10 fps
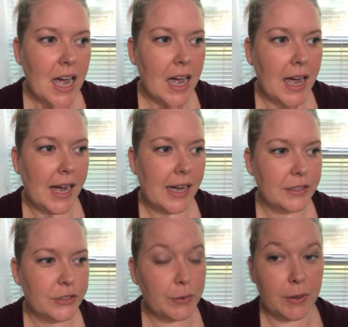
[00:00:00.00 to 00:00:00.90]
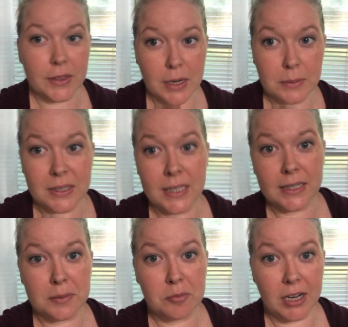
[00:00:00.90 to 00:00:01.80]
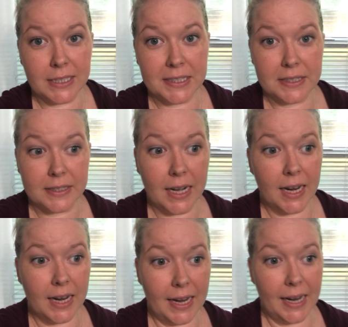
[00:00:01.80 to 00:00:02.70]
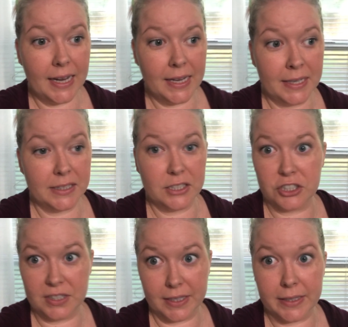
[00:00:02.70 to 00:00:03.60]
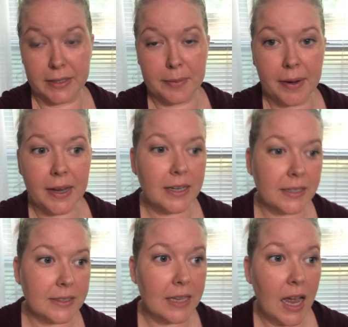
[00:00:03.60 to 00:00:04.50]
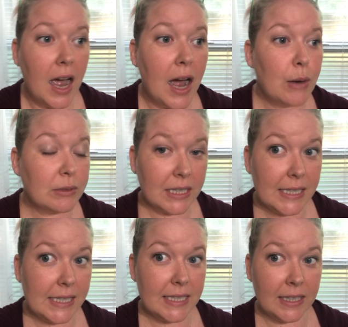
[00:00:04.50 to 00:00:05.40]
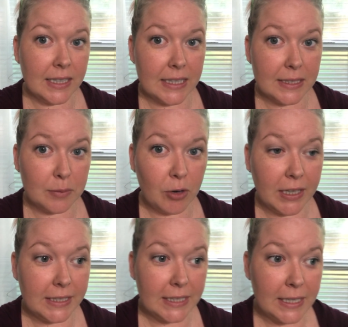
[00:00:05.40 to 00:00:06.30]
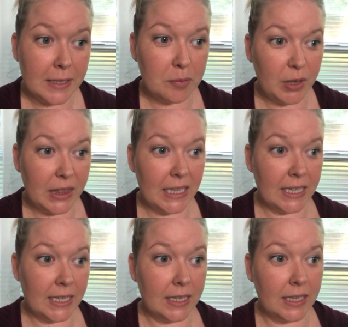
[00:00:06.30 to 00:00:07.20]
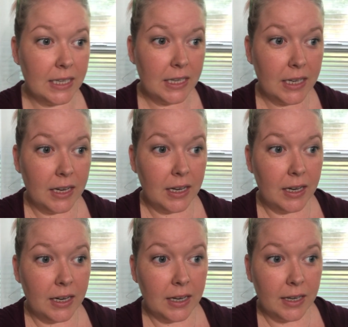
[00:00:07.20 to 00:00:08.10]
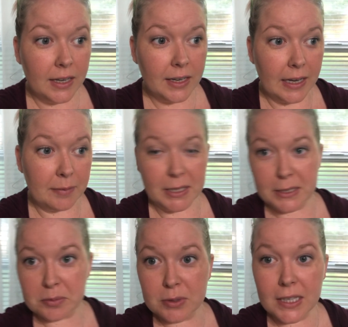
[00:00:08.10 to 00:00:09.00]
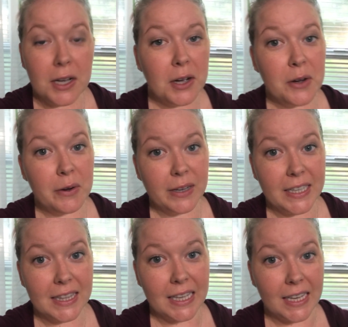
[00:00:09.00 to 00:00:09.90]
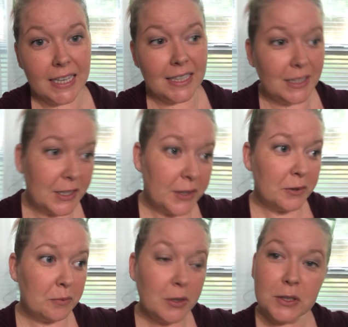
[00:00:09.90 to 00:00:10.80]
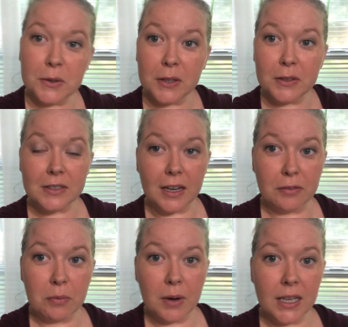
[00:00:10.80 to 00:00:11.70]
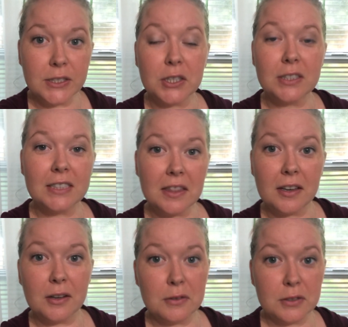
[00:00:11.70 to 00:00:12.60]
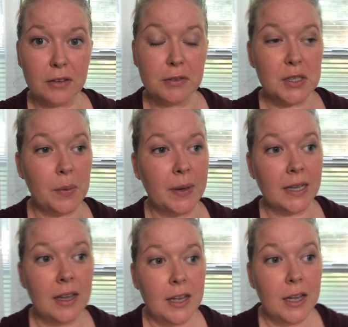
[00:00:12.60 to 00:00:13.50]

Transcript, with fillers: uh, so I thought I was gonna get some writing done today and I just didn't because I was gonna sit down and get some writing done, but then, and my husband was like, oh, I'll get the kid, you know, and we'll do other stuff. Well, it turns out that other stuff was going